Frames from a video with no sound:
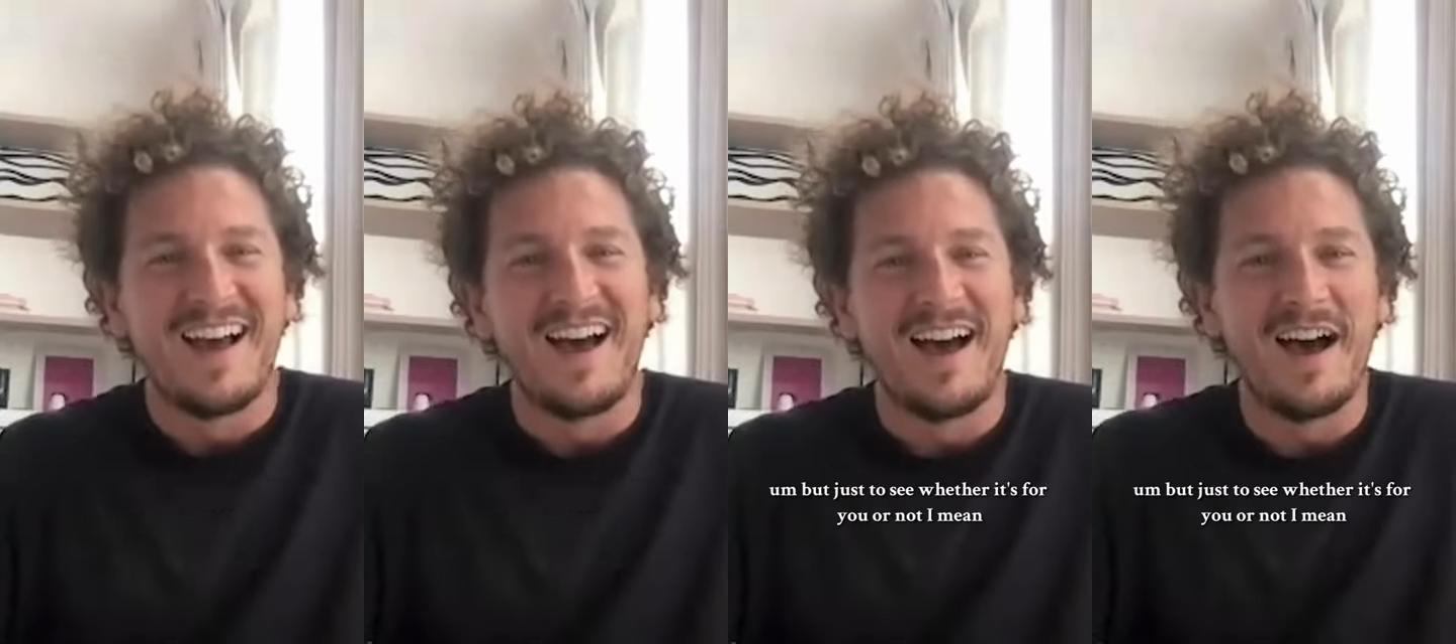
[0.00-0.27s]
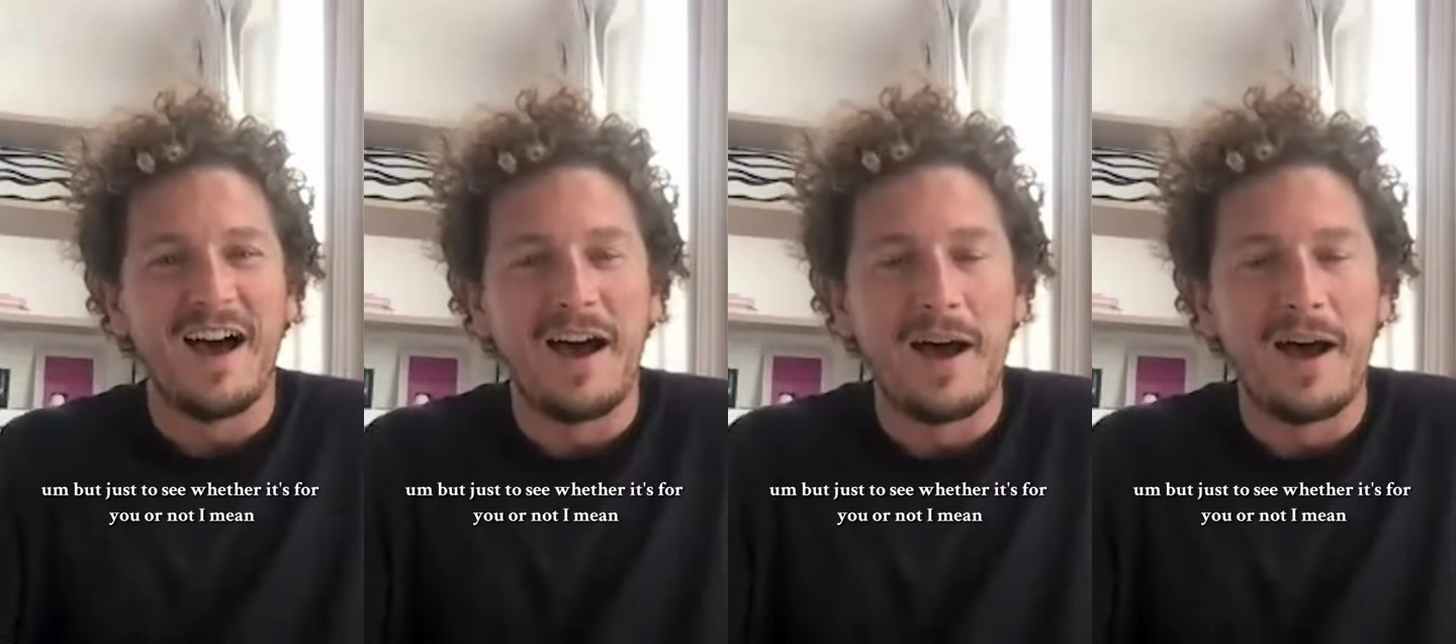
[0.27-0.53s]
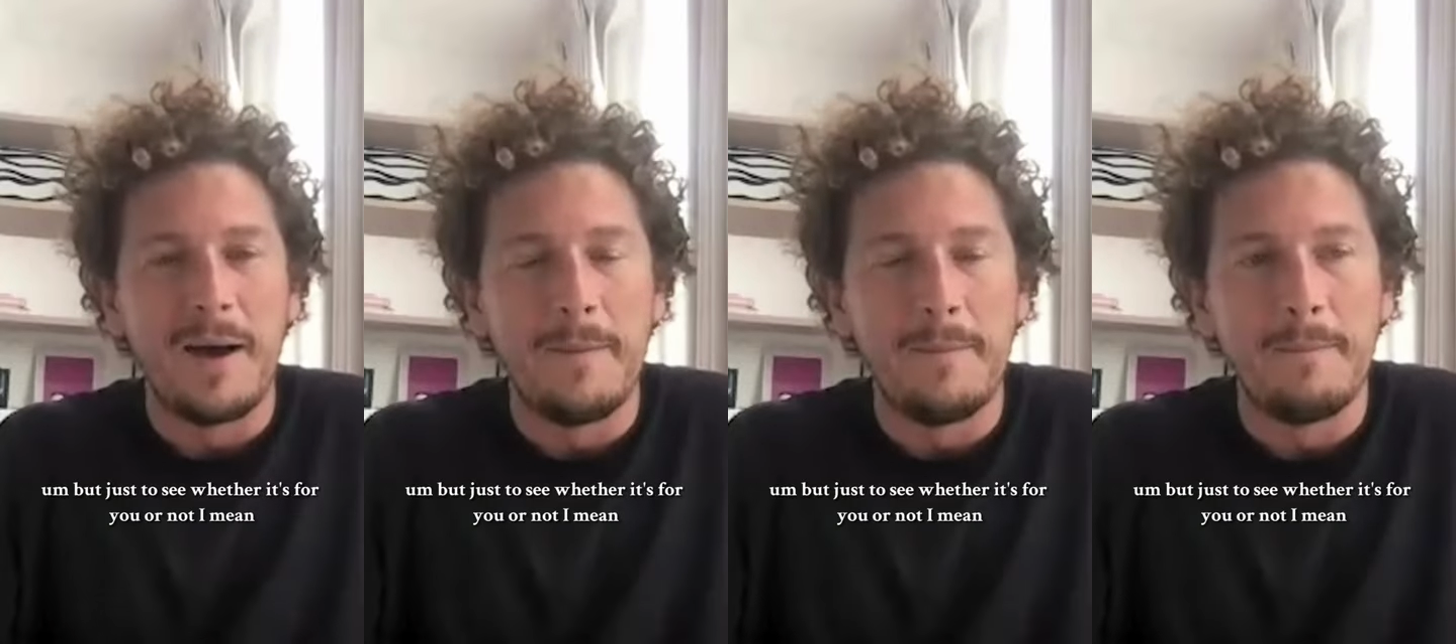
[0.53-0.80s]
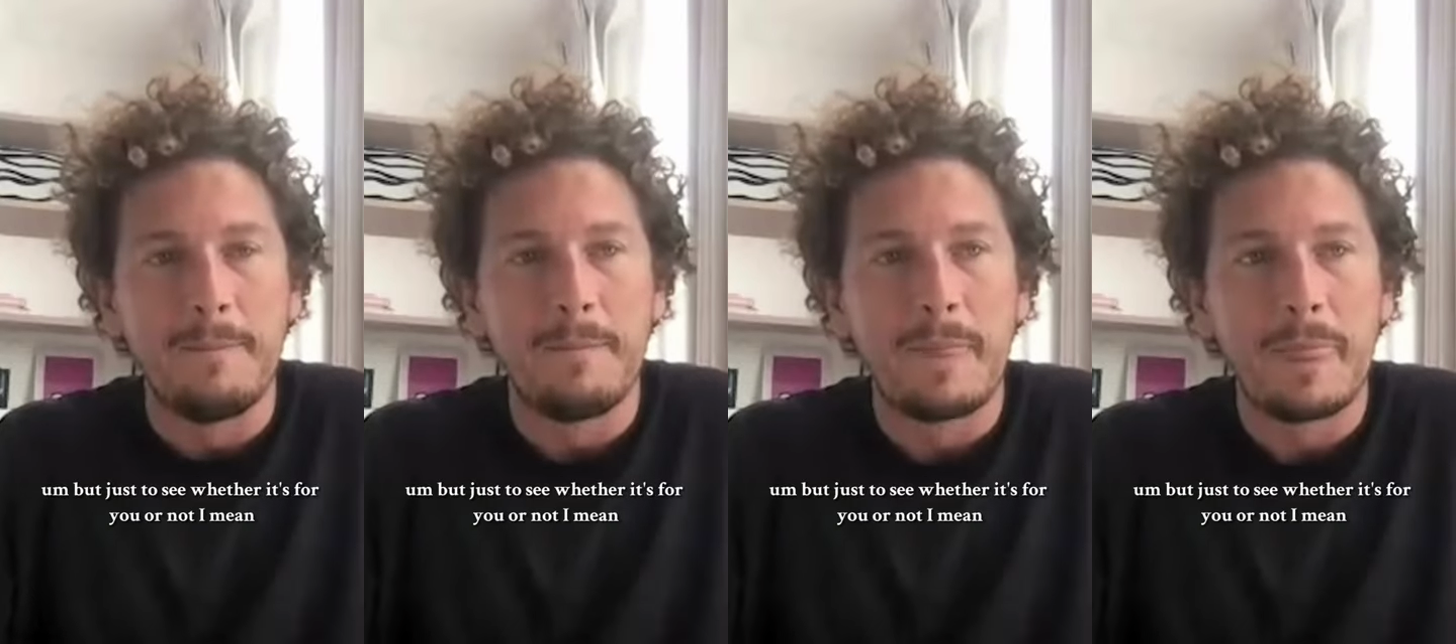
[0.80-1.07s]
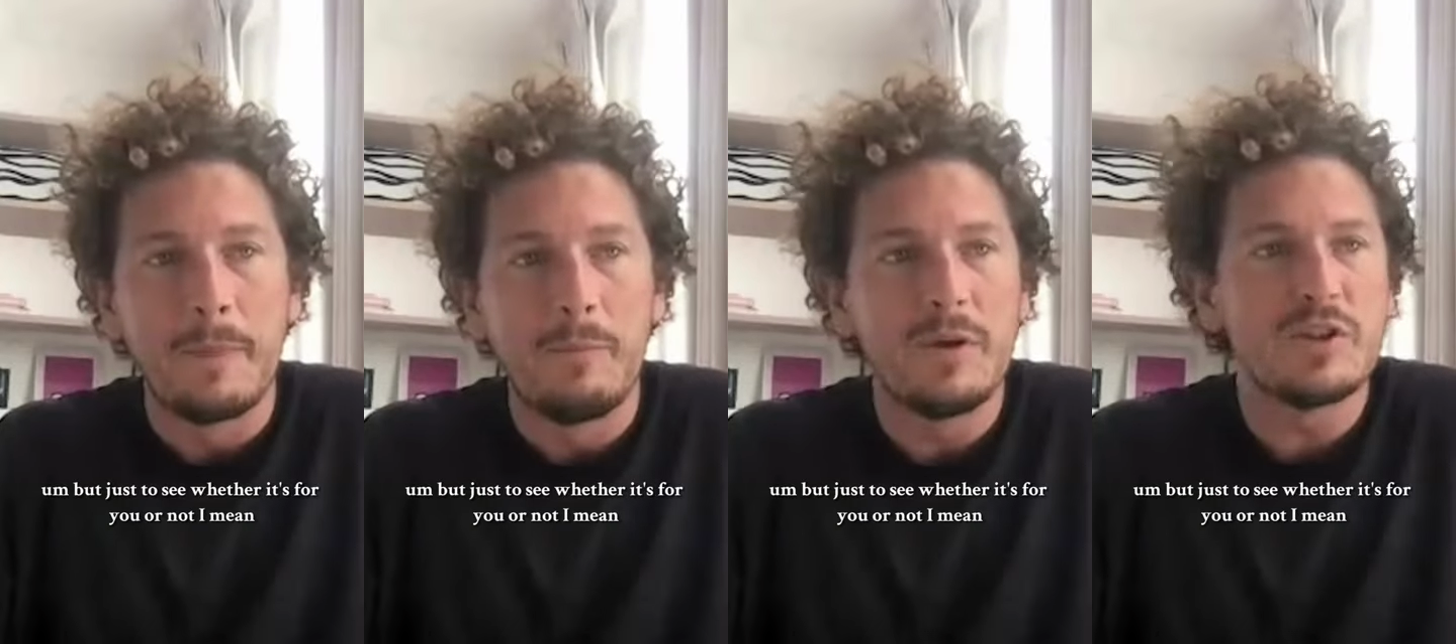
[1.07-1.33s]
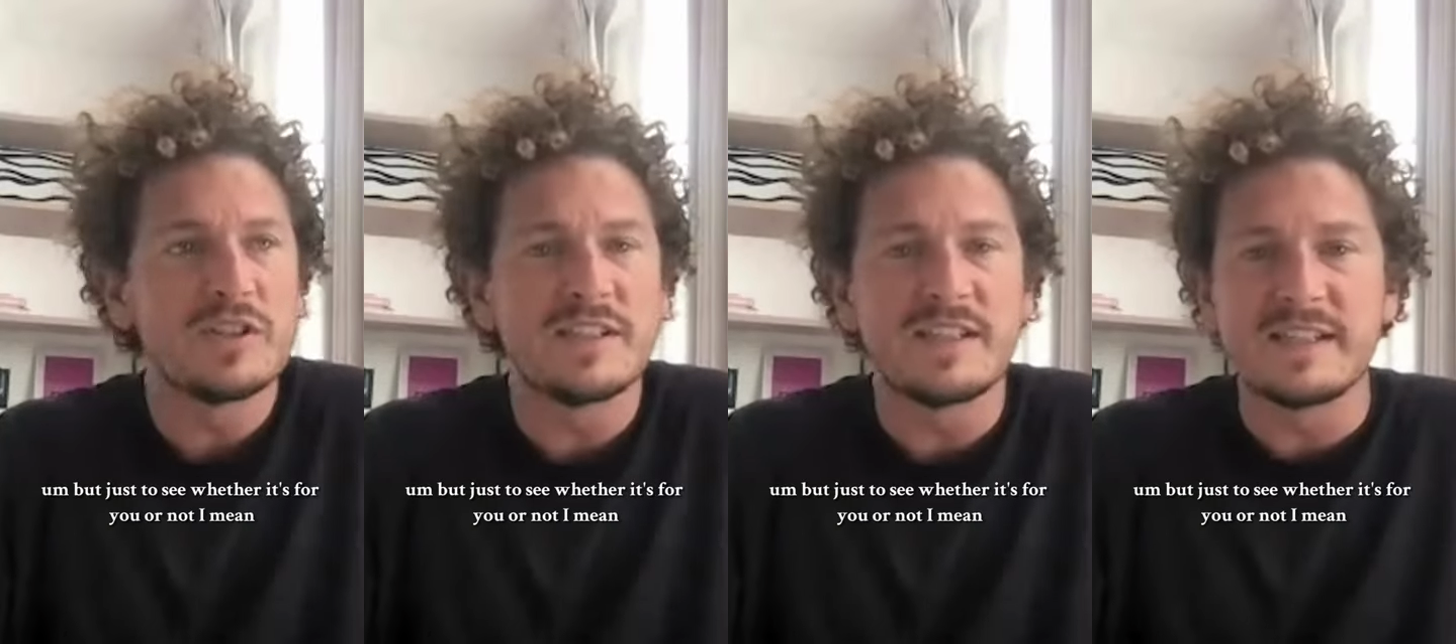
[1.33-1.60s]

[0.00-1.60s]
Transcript: Um, but just